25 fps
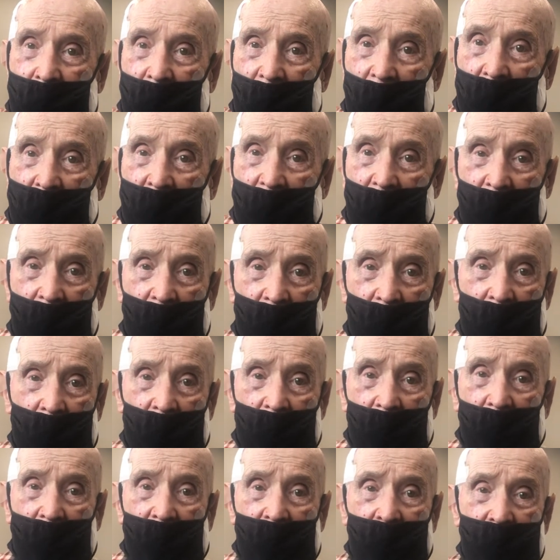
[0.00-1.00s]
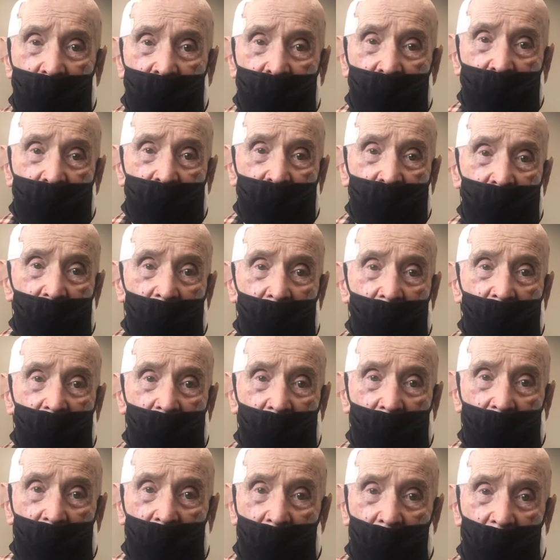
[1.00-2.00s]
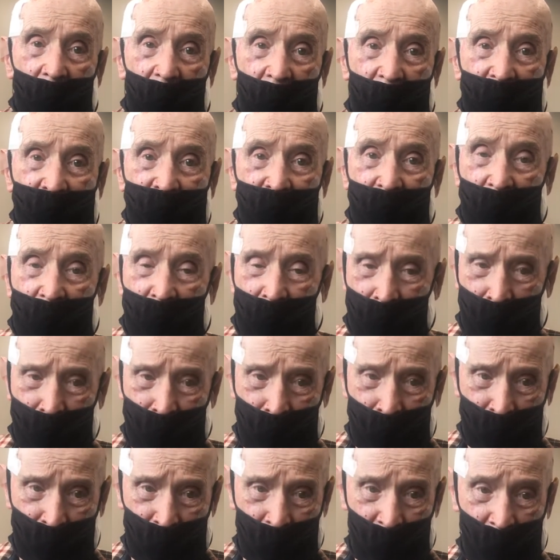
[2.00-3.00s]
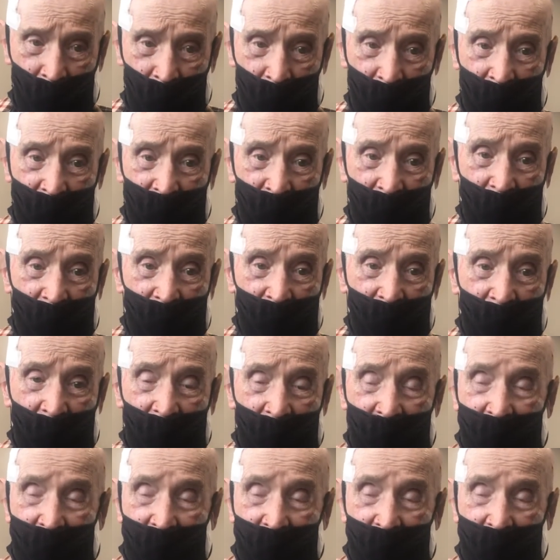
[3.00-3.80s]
Well, actually, when we found out